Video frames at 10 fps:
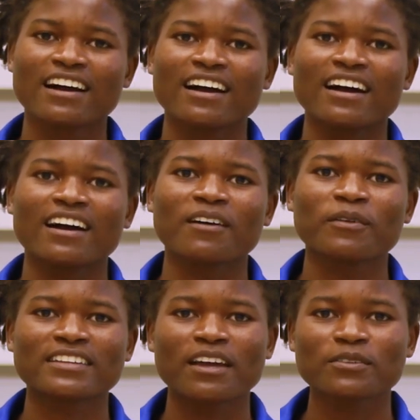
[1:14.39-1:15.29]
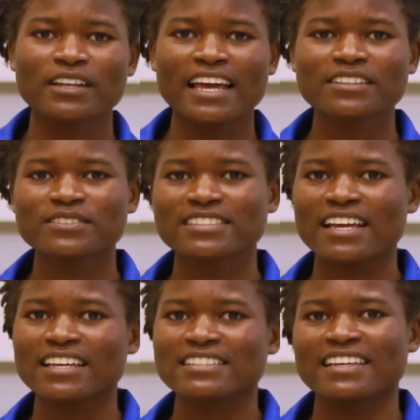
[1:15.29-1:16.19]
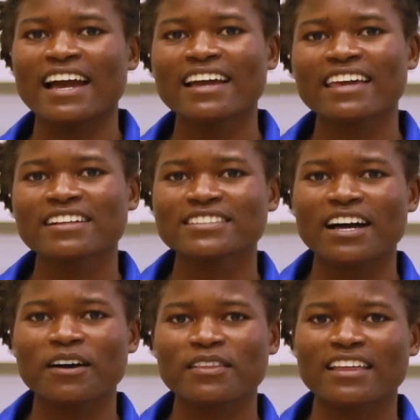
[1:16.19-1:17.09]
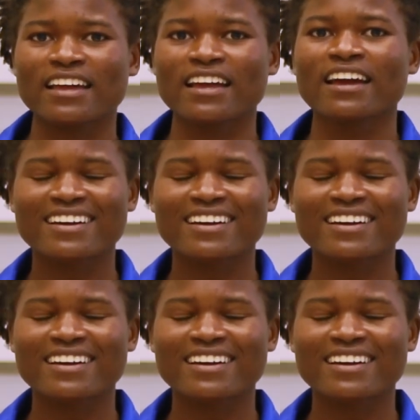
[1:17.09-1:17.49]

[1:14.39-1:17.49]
What I would like to say is, young girls out there,